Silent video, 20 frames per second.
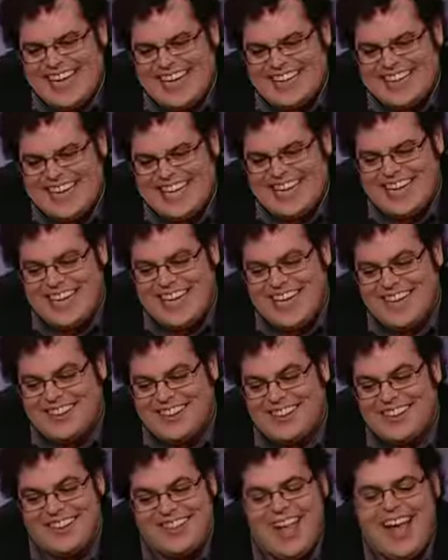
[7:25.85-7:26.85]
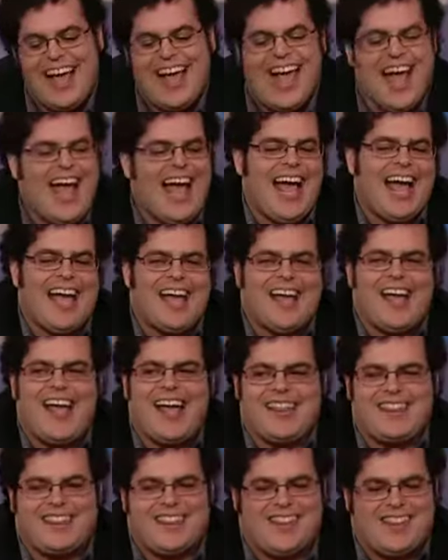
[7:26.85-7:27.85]
then
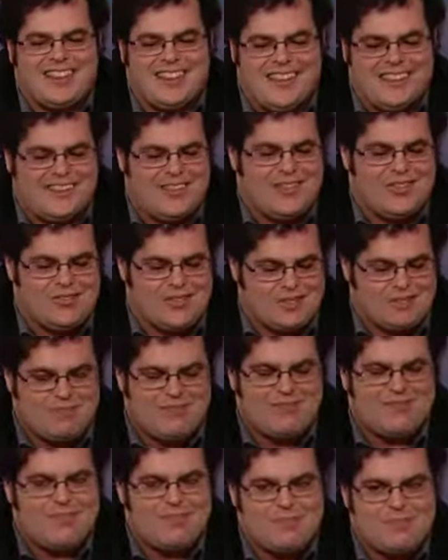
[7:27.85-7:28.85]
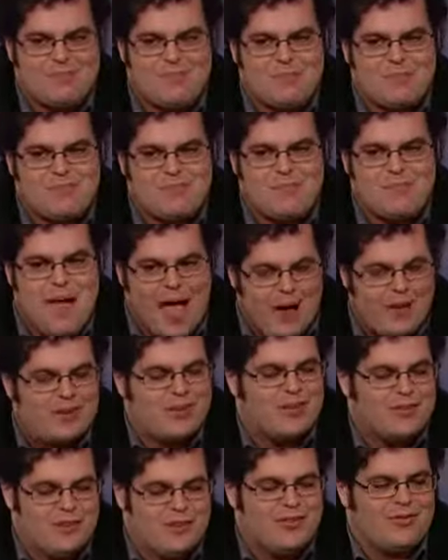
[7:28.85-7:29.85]
I think that there's
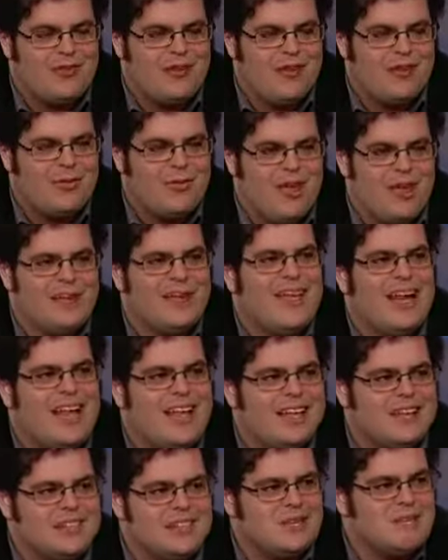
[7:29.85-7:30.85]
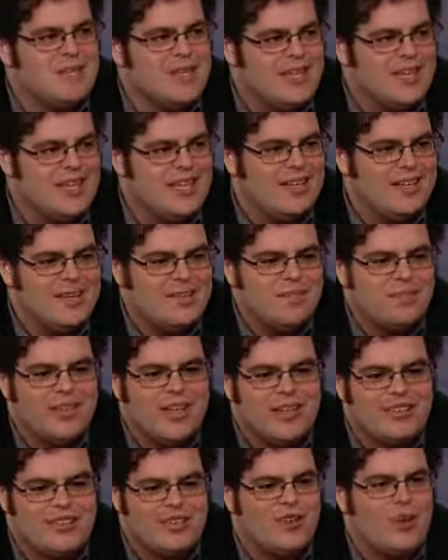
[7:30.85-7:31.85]
bound to be a film. I mean, to me,
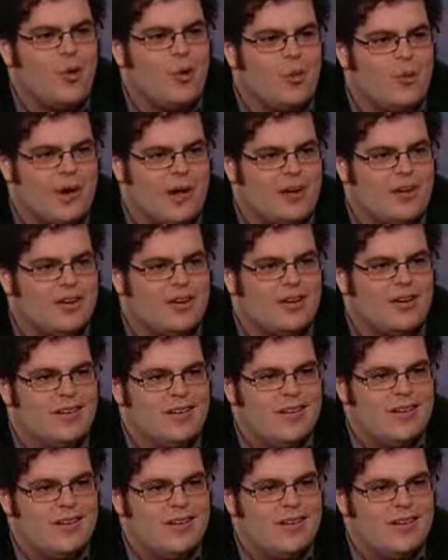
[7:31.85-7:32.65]
it's a no-brainer.